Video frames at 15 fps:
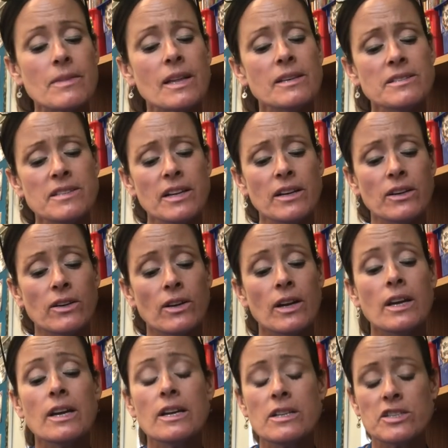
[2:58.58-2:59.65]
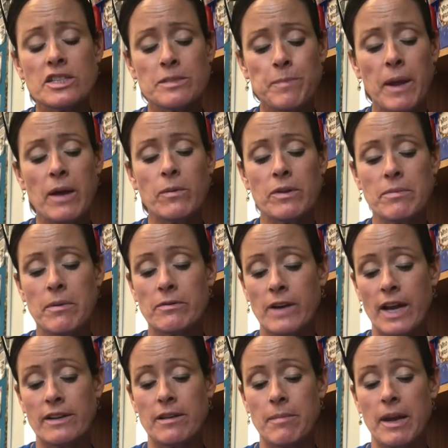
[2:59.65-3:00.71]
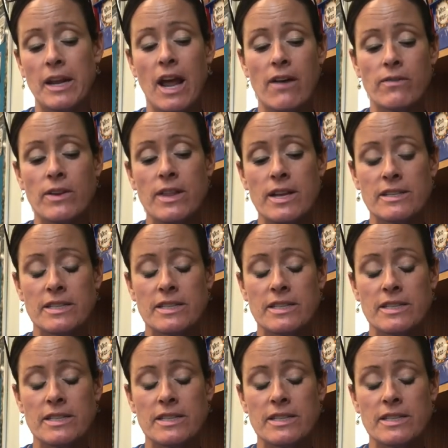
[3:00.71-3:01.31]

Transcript: Still, just being with Miranda made everything